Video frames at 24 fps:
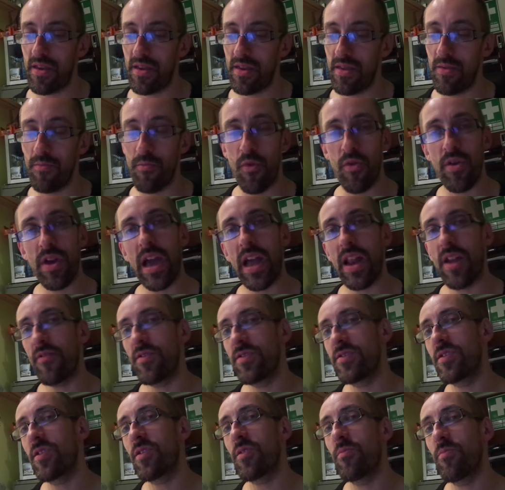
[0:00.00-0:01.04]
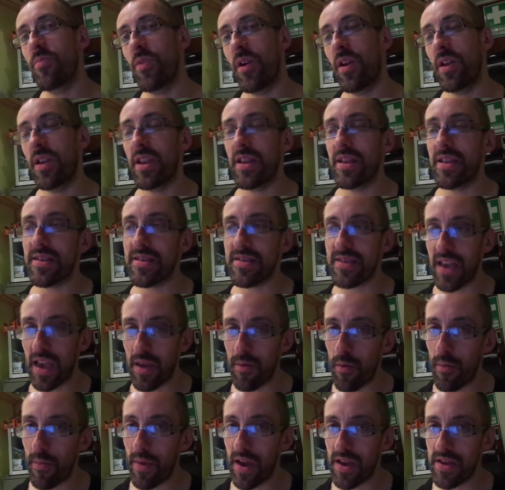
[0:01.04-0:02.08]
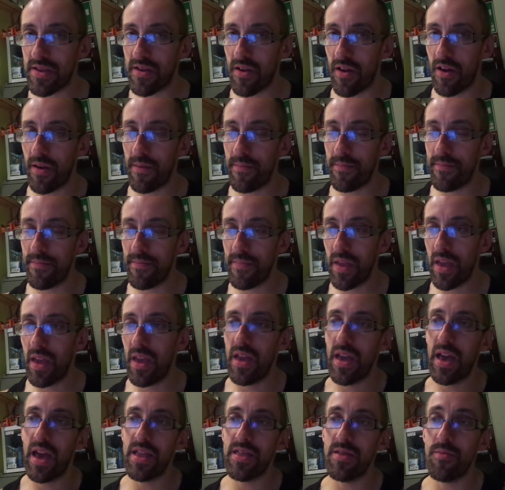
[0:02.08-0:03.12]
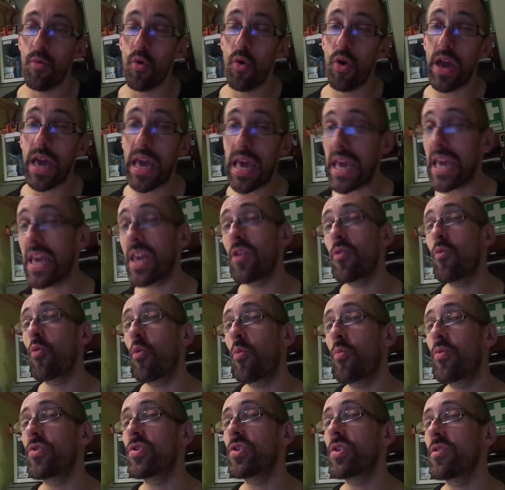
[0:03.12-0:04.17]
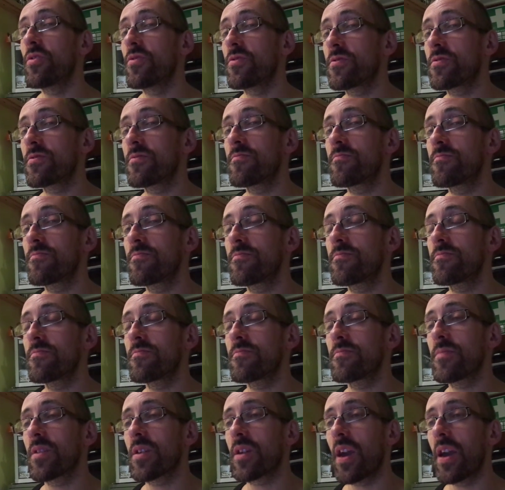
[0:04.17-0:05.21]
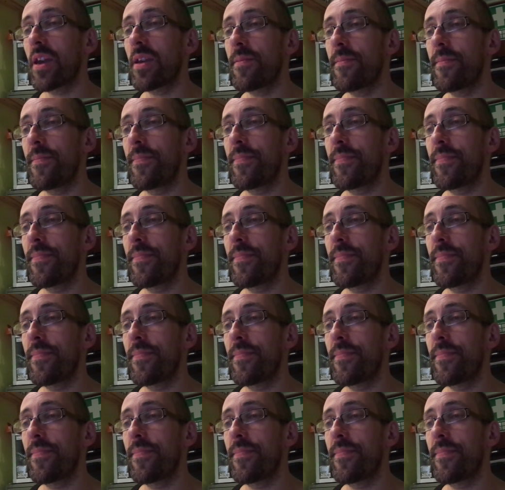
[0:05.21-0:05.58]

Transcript: the more calories you can burn in the same amount of time, and the more heat you will produce. Okay?